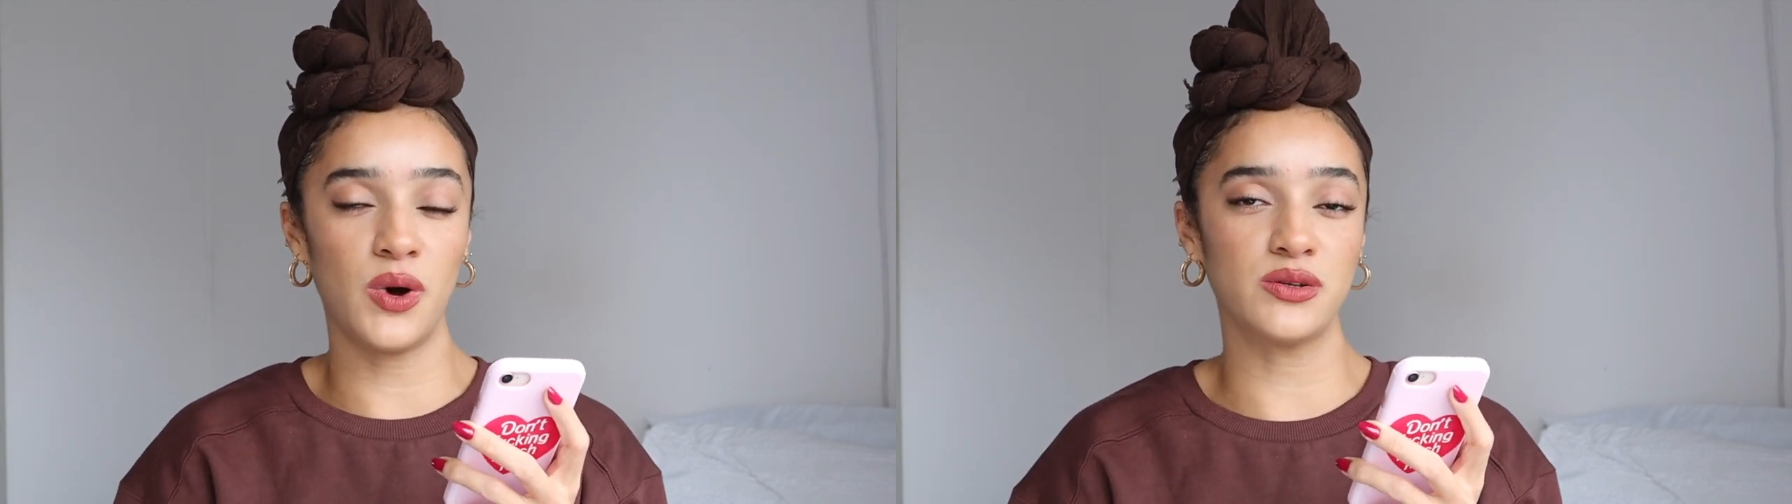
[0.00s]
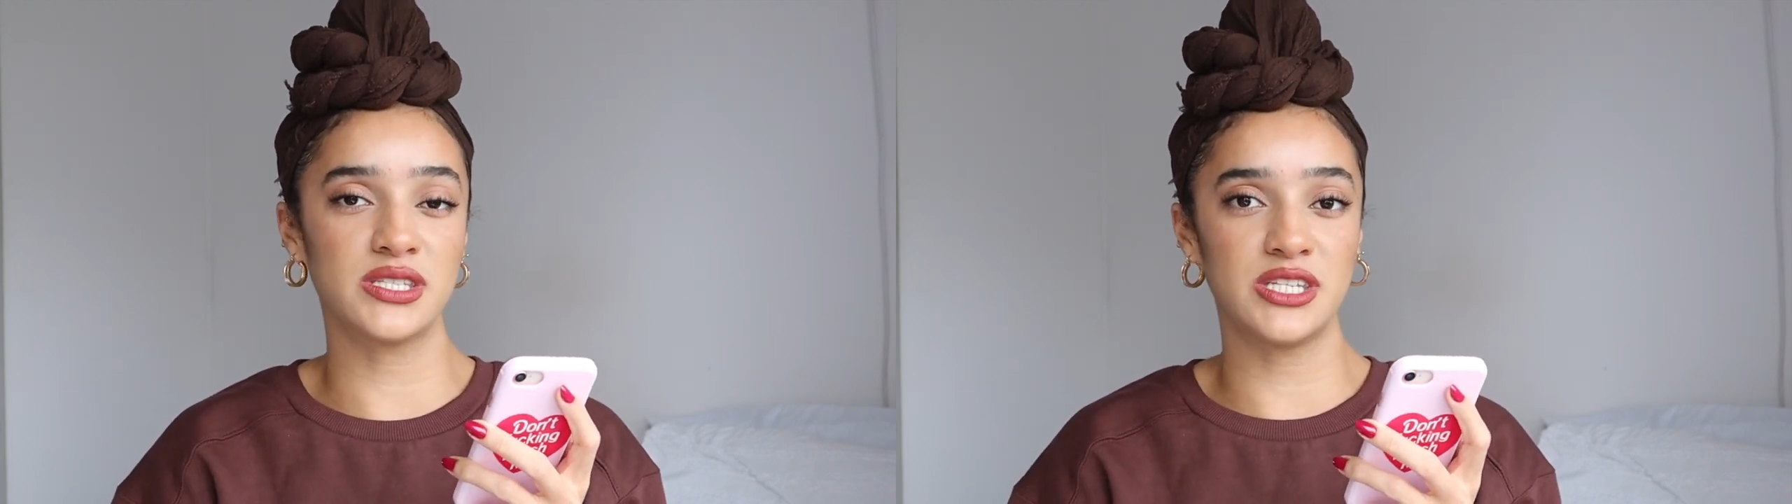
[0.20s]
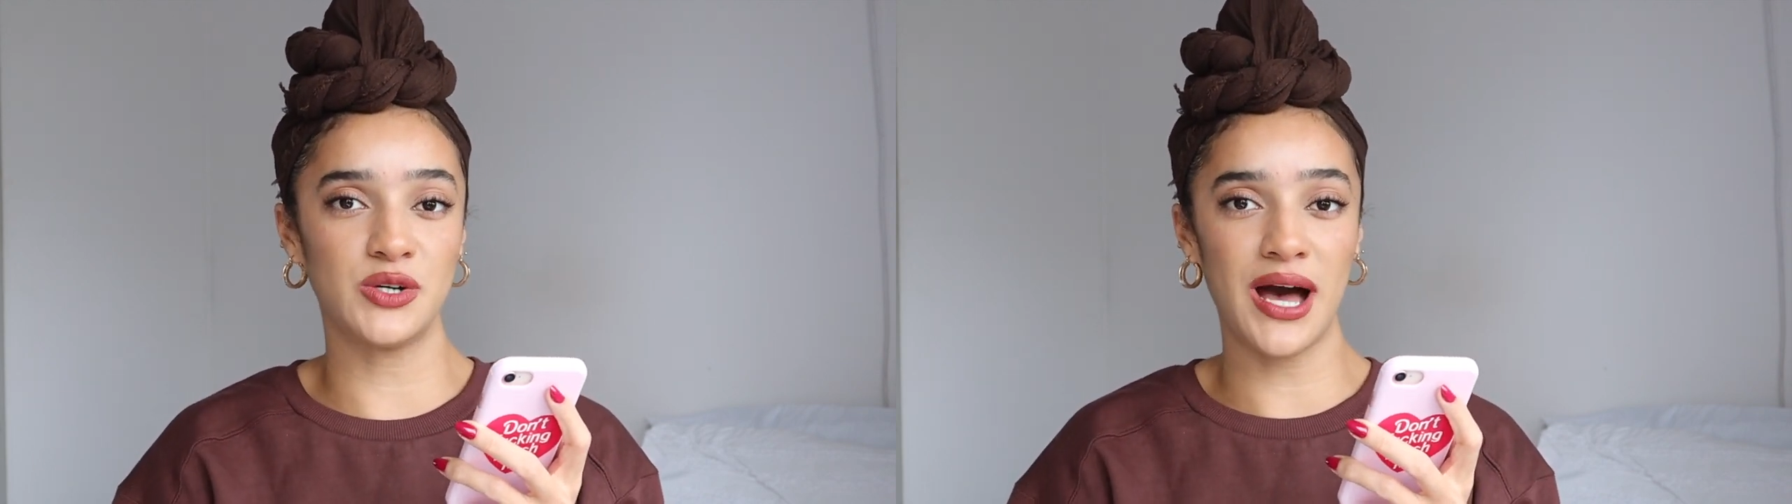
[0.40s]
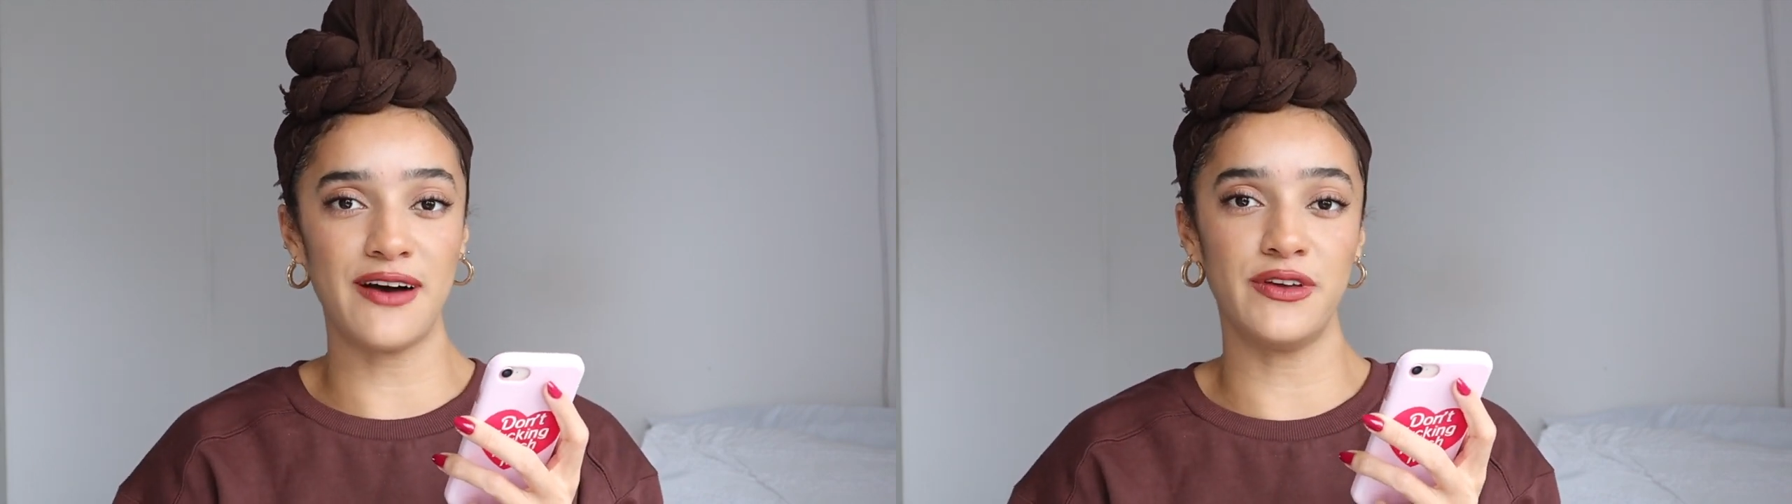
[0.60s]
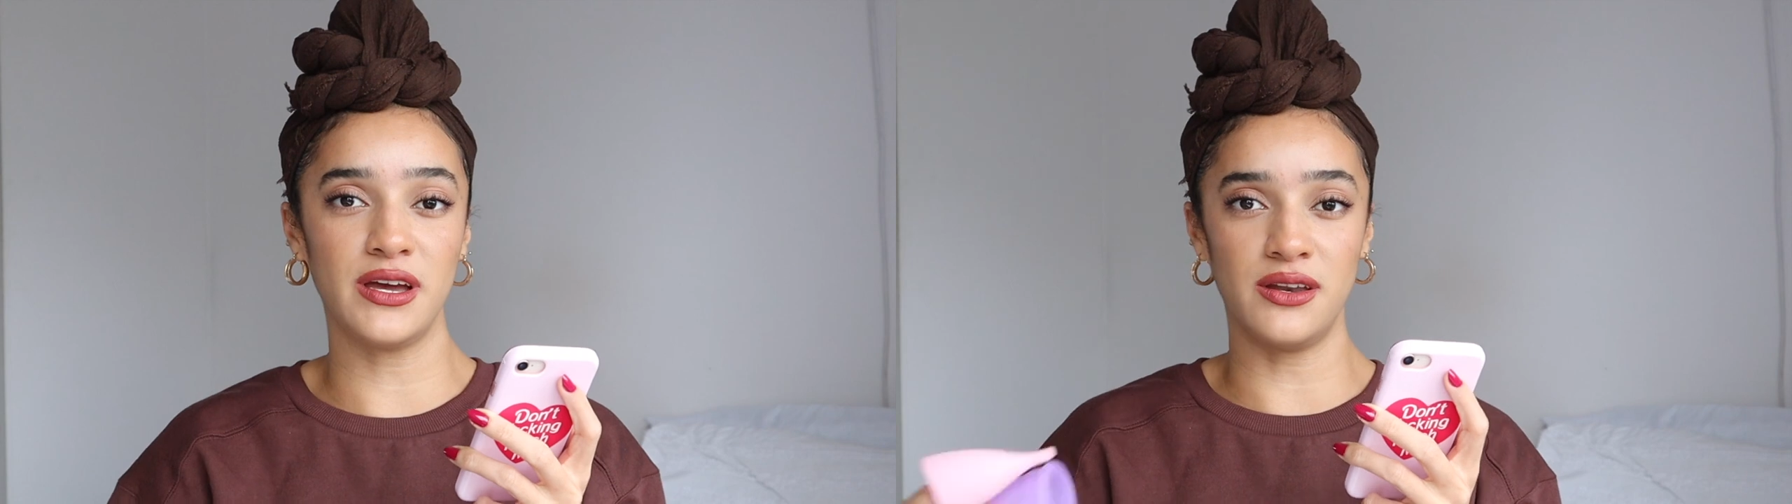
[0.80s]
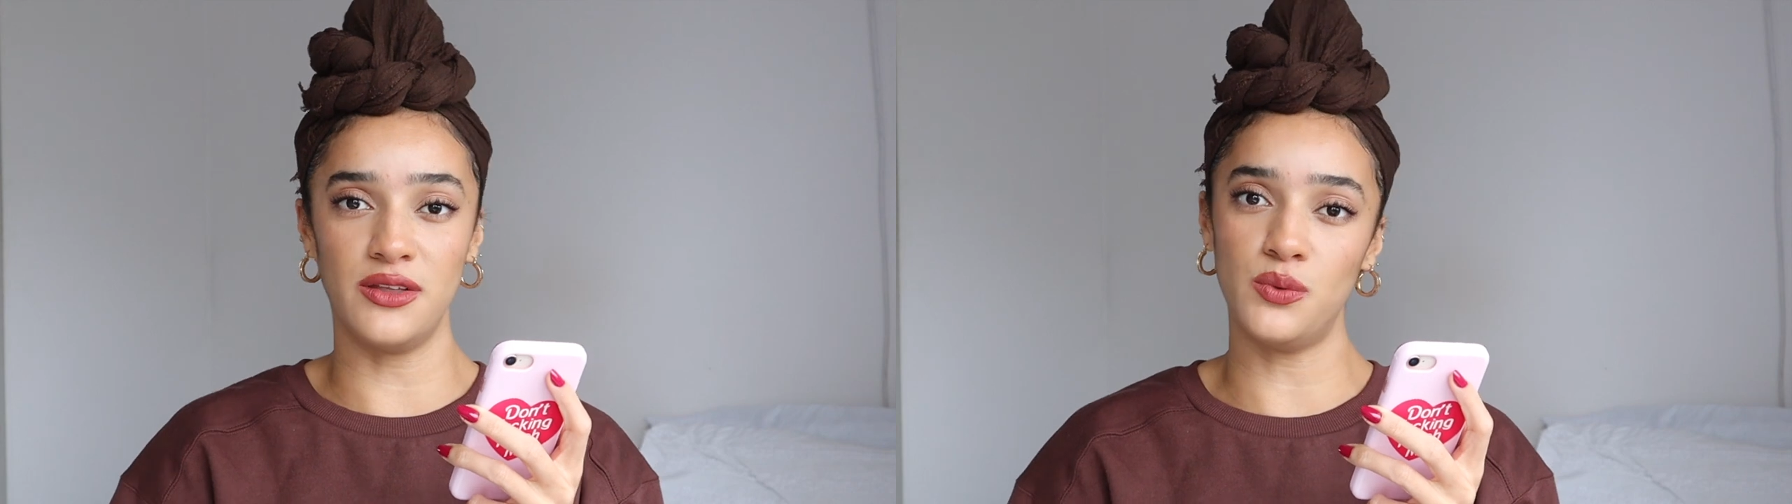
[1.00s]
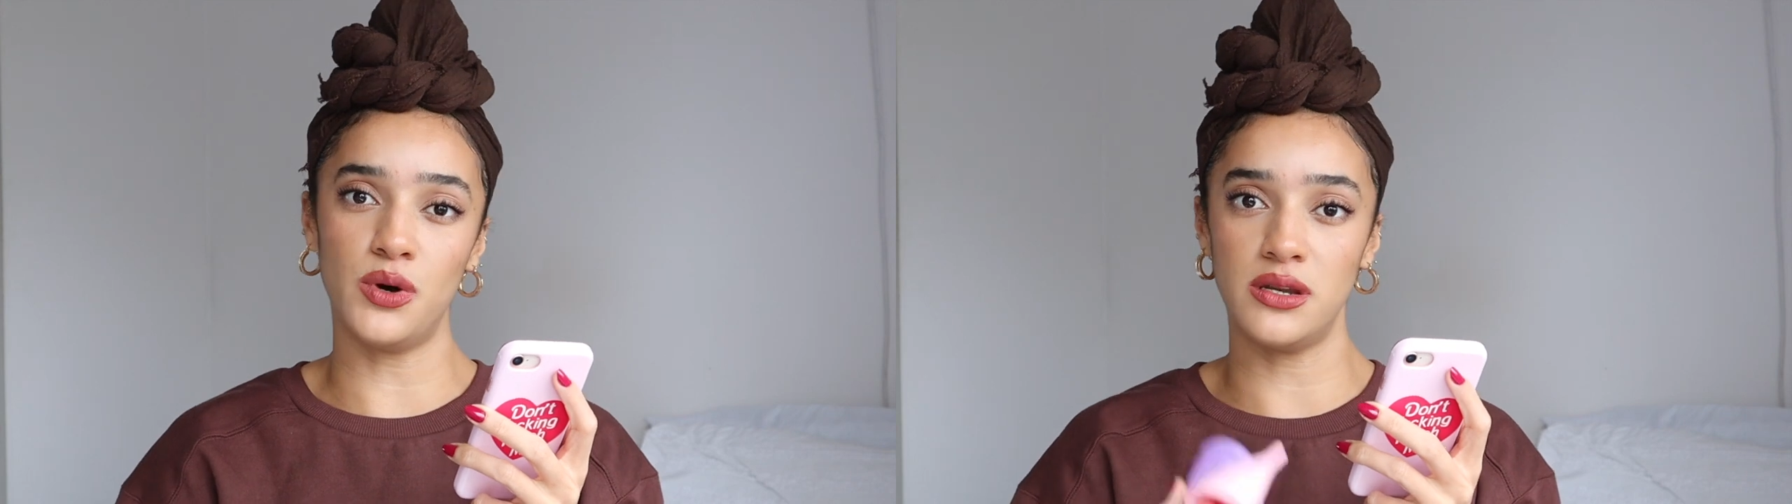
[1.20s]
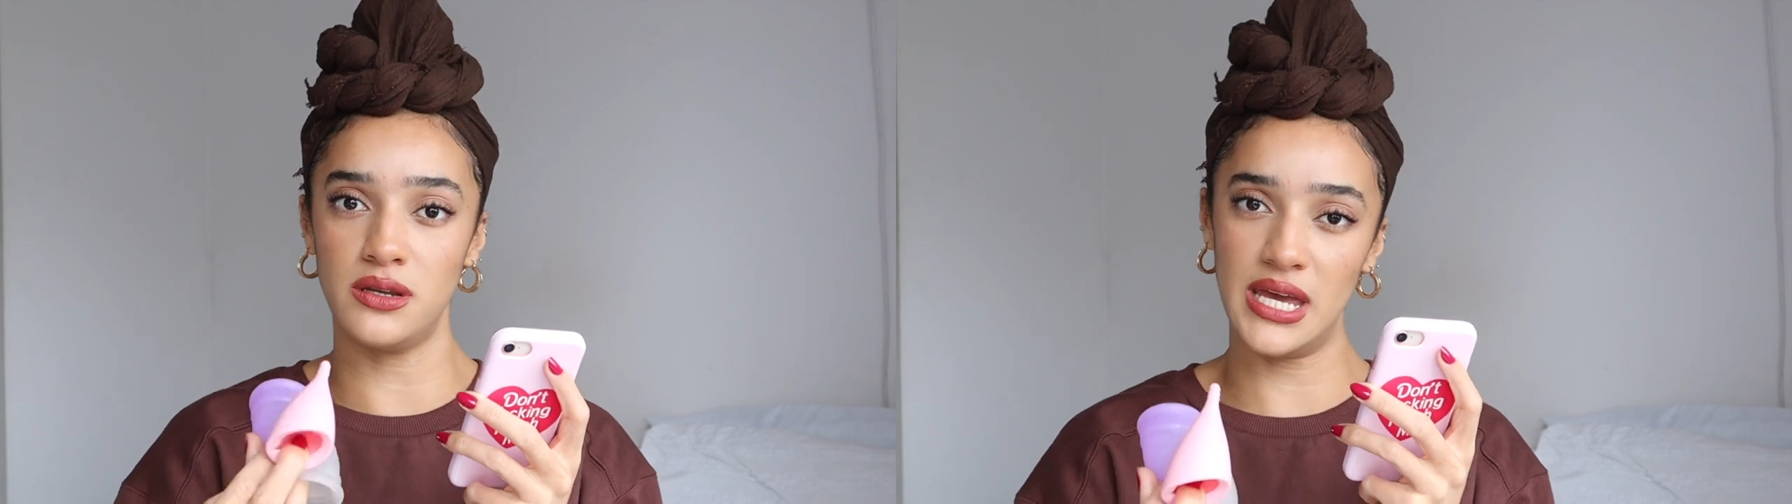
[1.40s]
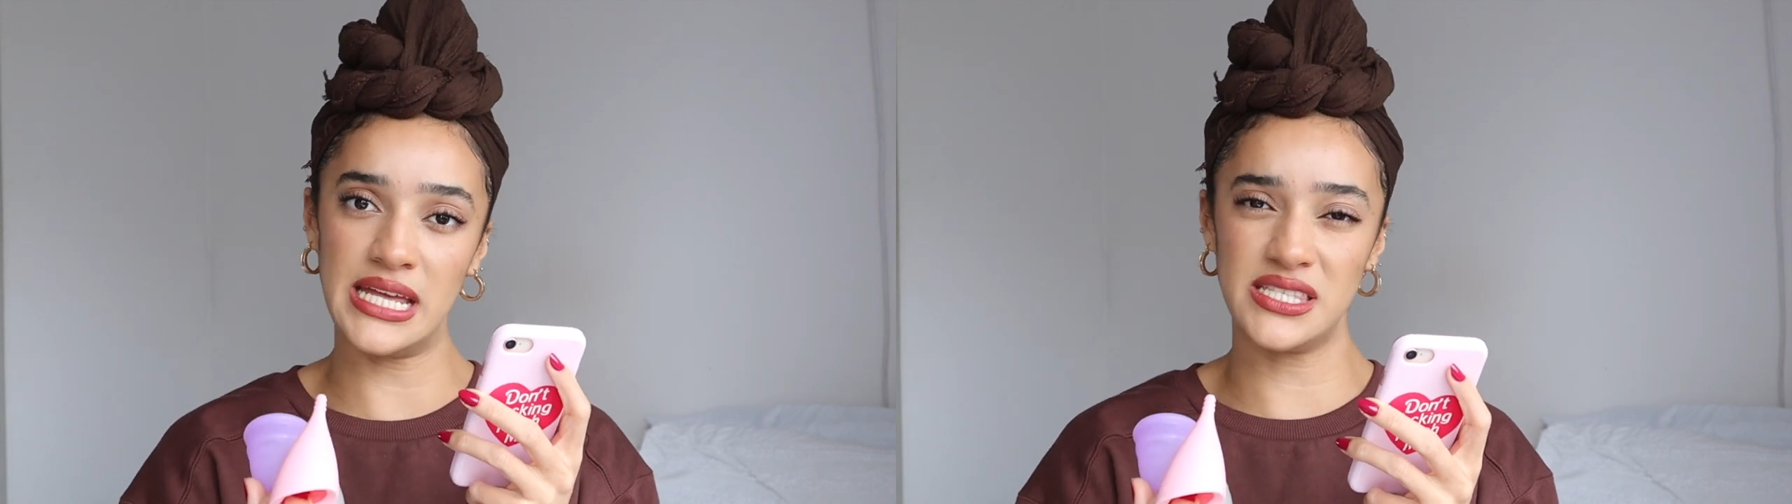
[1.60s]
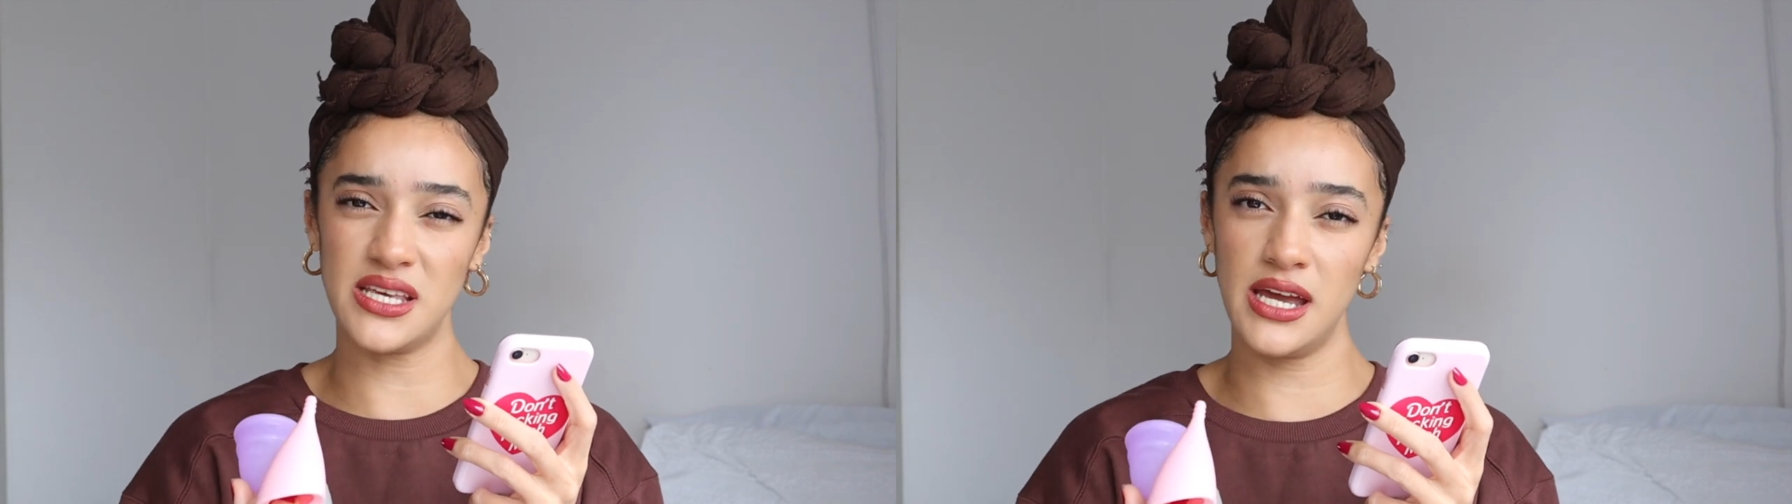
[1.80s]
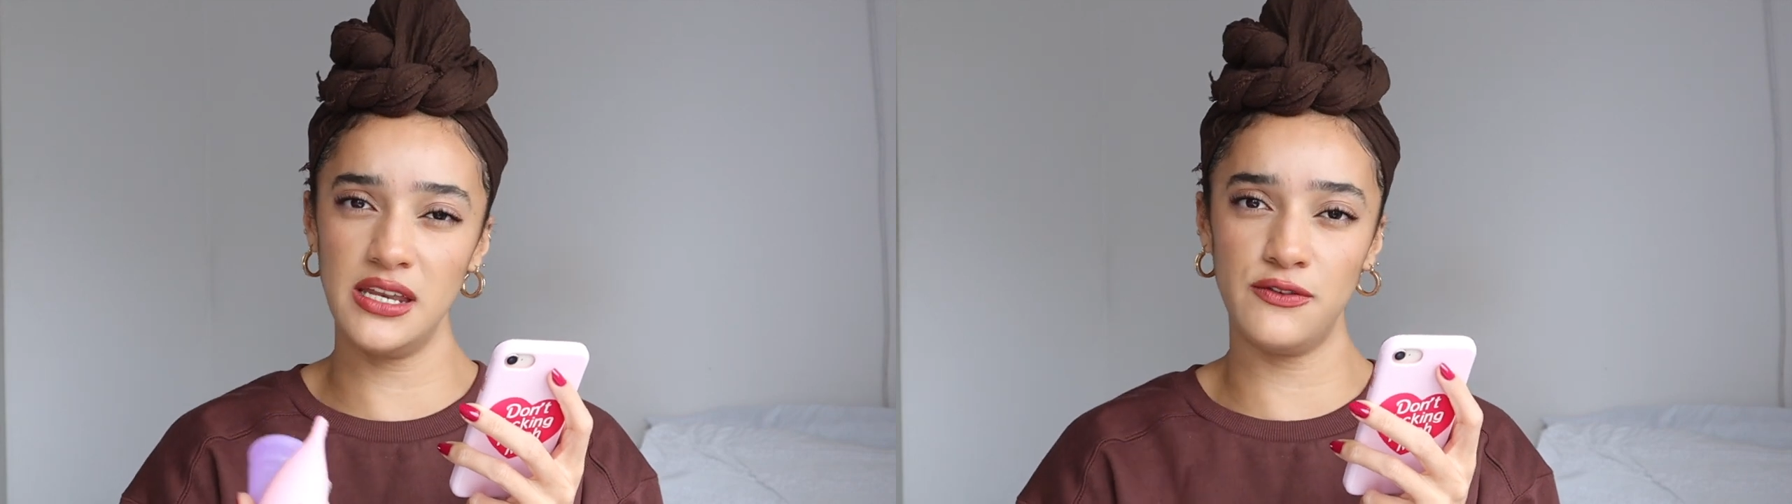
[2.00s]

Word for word: while still having another one inside,